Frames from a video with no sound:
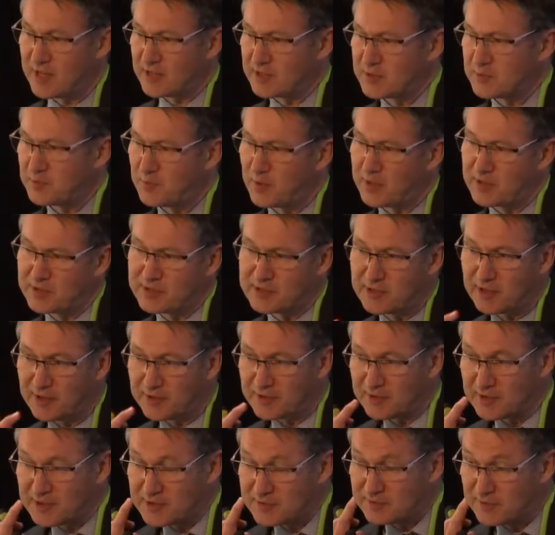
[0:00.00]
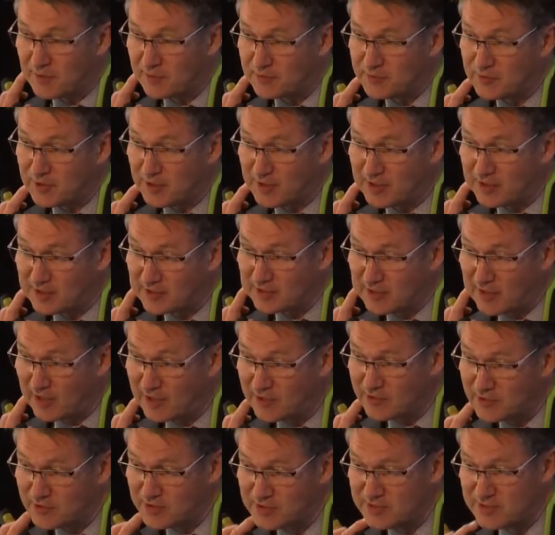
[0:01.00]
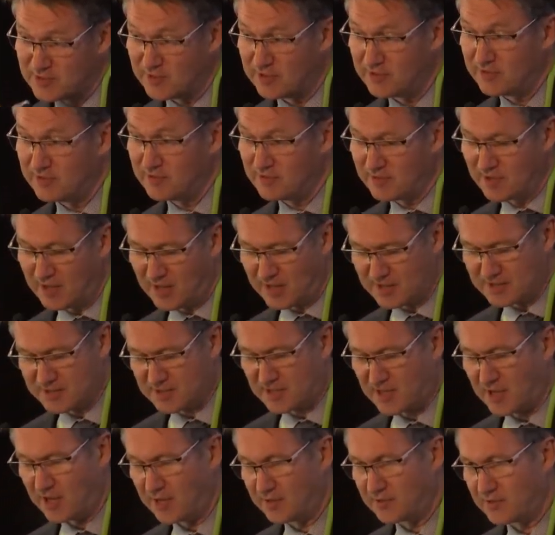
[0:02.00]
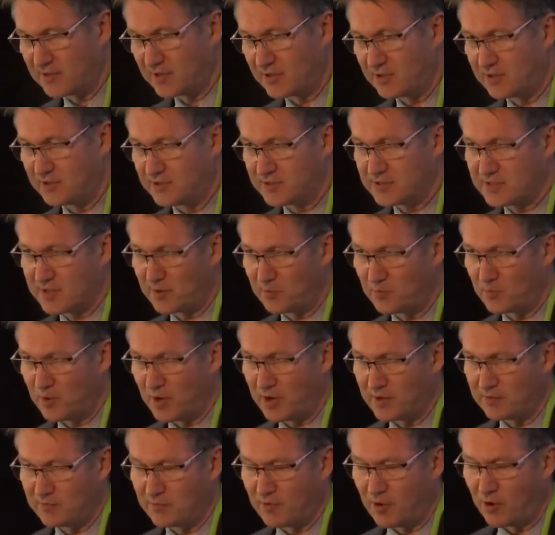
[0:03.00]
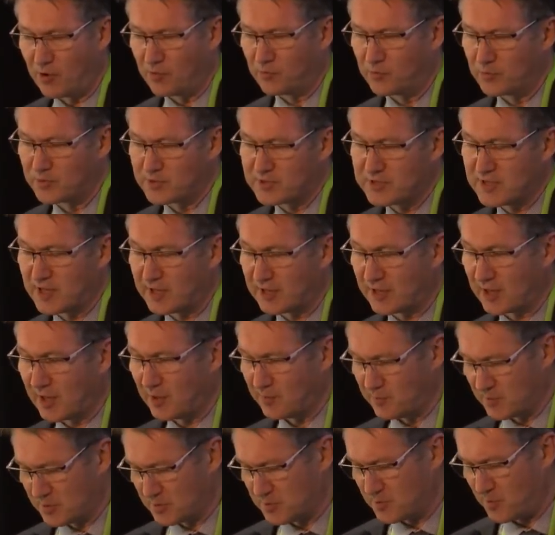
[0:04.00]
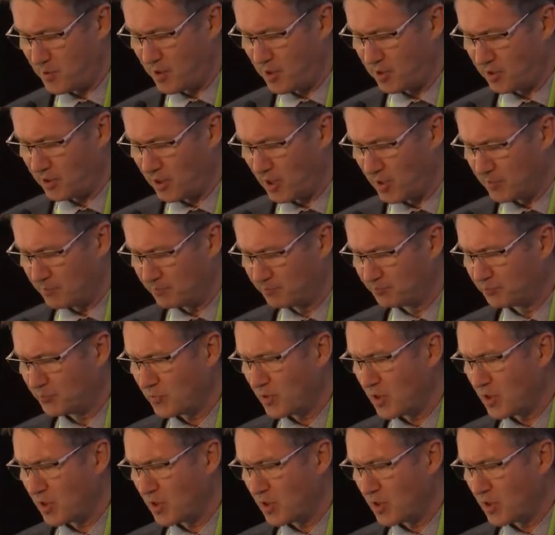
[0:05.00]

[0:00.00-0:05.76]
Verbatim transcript: now spread to I think there's 15 countries at last count that are in some way involved with setting up this program.